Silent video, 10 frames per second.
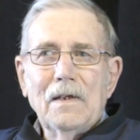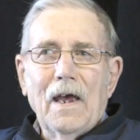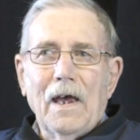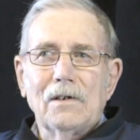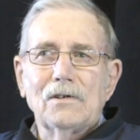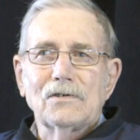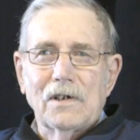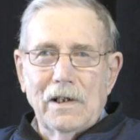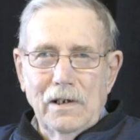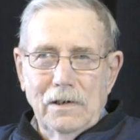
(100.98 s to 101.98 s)
and a
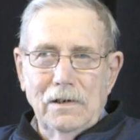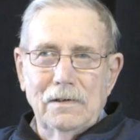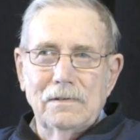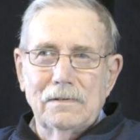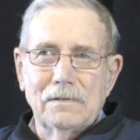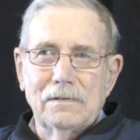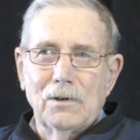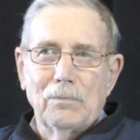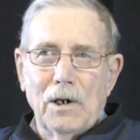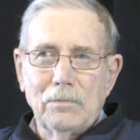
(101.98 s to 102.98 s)
sleigh,
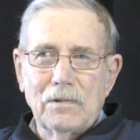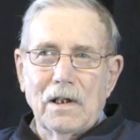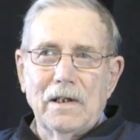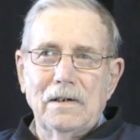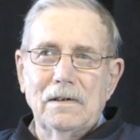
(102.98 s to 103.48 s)
a bobsleigh.